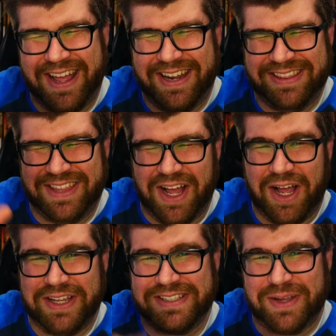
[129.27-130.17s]
and the
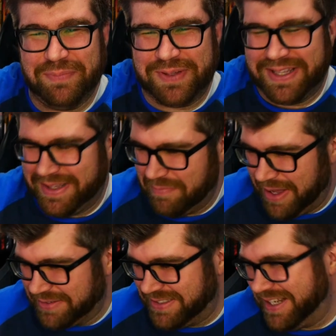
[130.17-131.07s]
ice completely
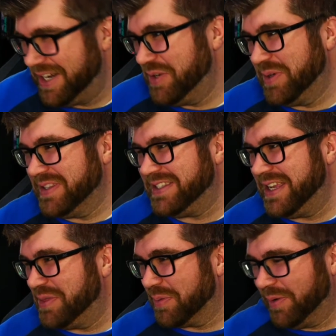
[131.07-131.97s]
melted, and you can
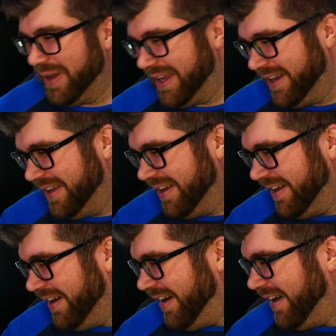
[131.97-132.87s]
see through it.
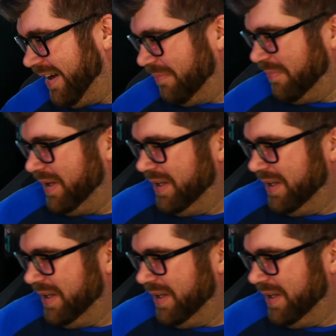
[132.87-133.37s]
Um,